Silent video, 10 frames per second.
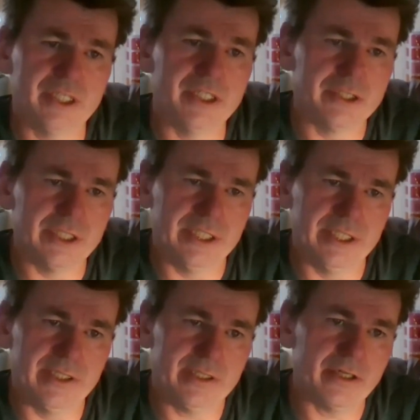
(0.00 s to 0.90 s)
each
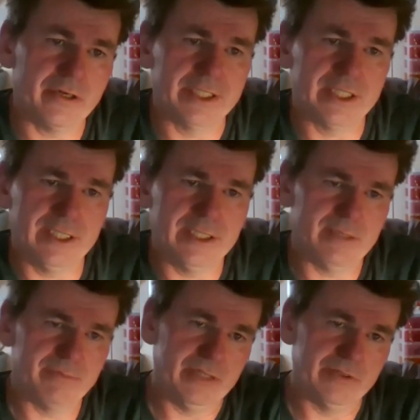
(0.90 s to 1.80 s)
year congratulating
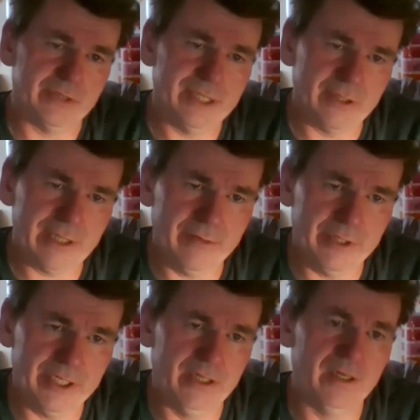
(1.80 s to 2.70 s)
themselves on how clever
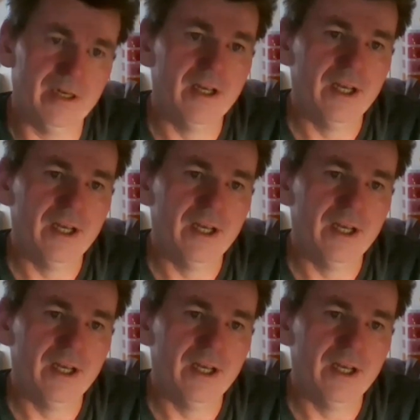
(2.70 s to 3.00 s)
they are.